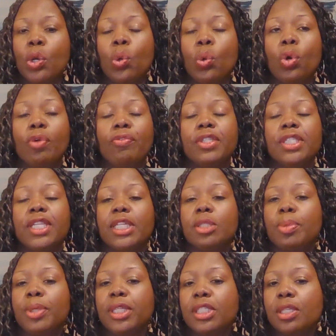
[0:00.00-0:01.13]
Or if it takes
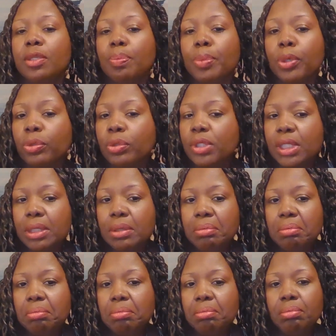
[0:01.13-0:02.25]
place in
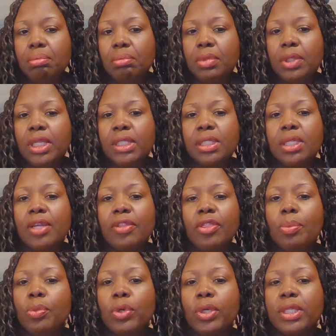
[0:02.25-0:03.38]
person, there's nothing
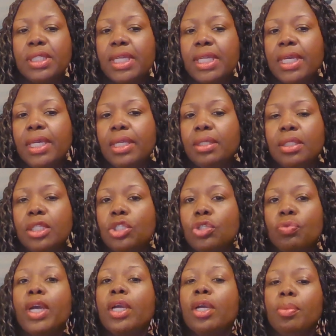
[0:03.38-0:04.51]
more to say. It's a
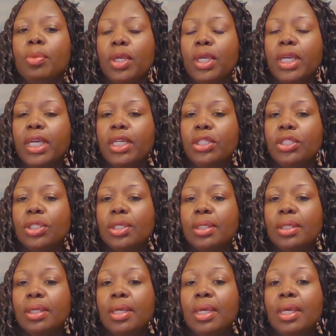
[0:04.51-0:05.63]
direct communication.
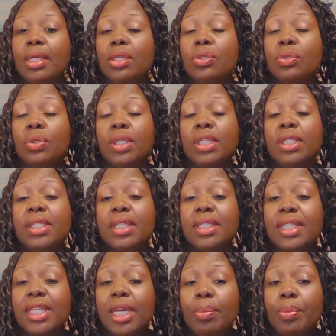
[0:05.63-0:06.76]
So in this
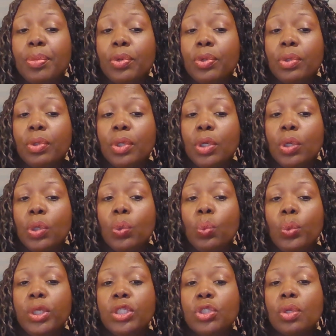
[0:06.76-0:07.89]
example,
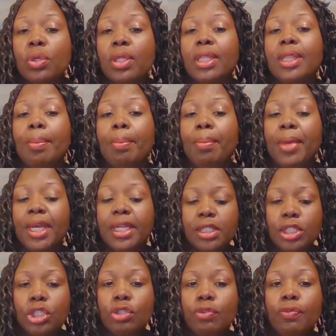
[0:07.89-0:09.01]
we saw that the
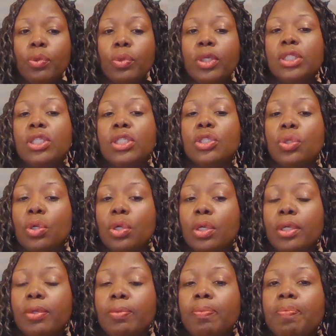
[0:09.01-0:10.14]
message focuses
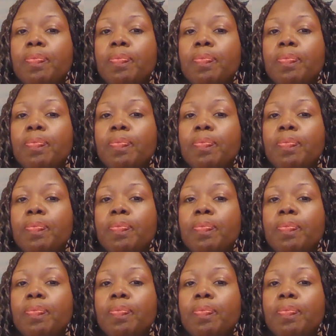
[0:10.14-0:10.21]
on